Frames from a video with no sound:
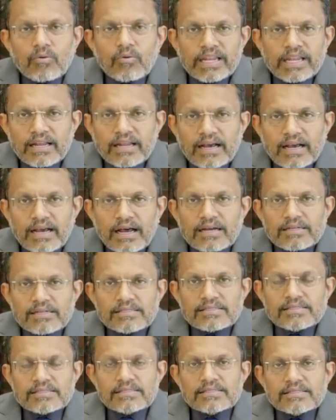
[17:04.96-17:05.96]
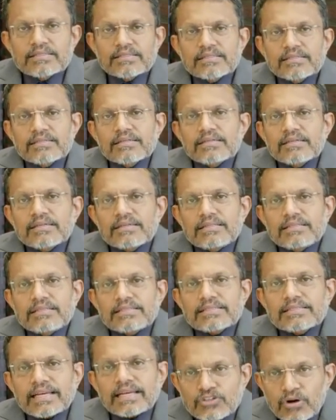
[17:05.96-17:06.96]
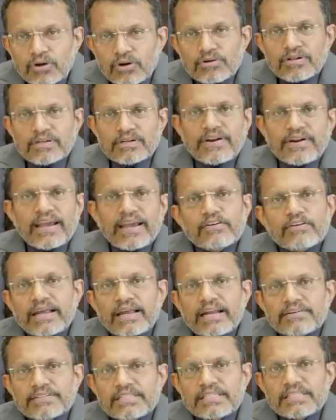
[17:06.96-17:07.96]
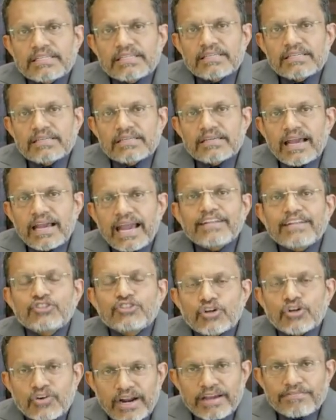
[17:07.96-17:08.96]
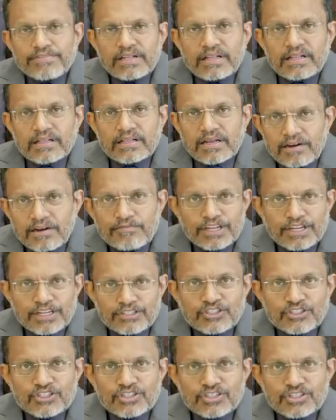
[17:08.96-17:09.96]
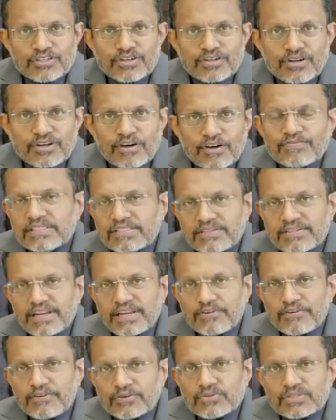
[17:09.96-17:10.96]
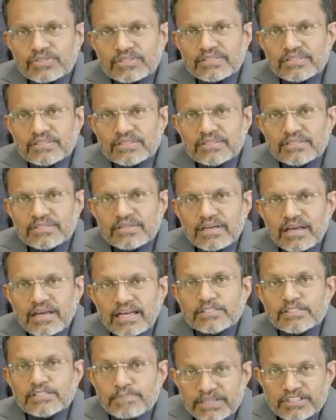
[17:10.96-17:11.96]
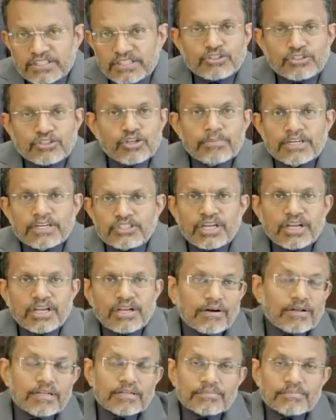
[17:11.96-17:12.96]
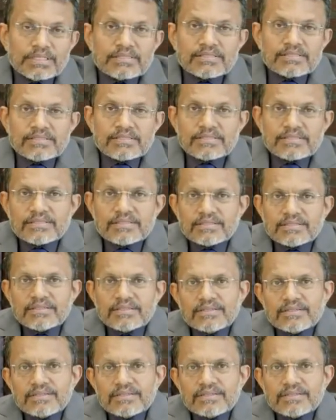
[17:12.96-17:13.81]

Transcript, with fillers: We will enhance the sectoral granularity and geographical coverage of the scenarios, especially to emerging economies.